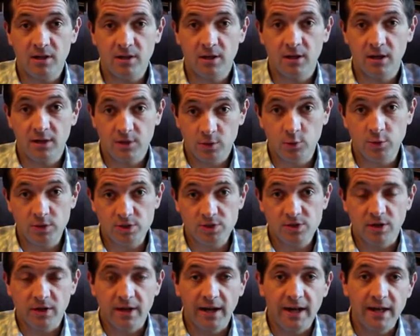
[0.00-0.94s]

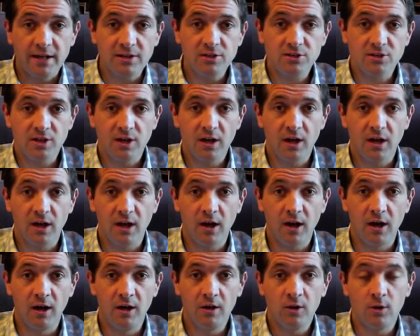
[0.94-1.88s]
tortoiseshell cats,
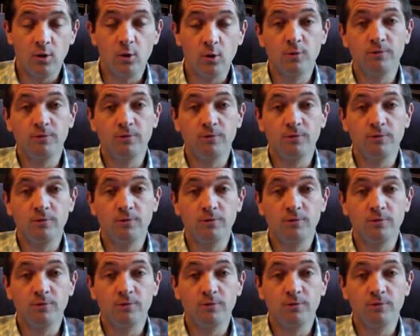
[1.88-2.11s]
are all